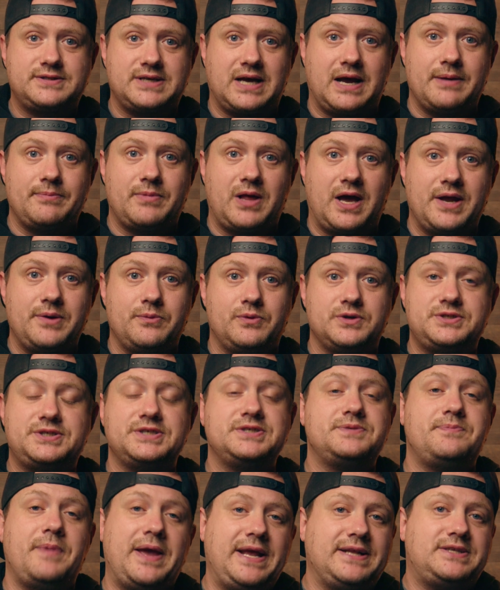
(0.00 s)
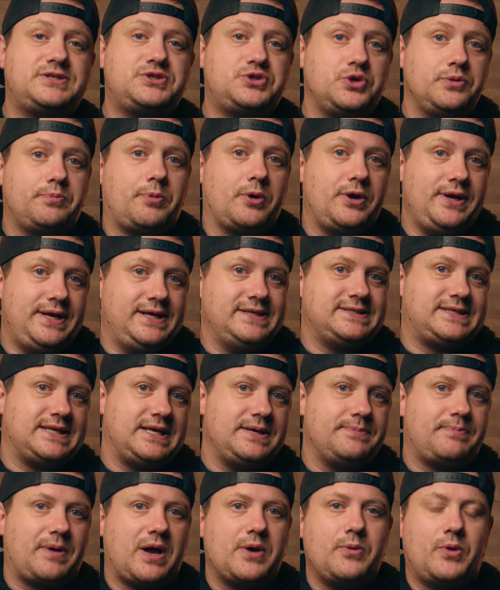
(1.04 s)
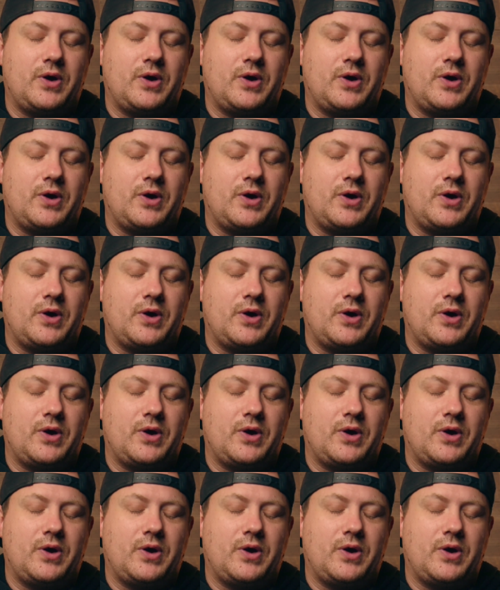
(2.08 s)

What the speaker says: timeline, which is made super easy by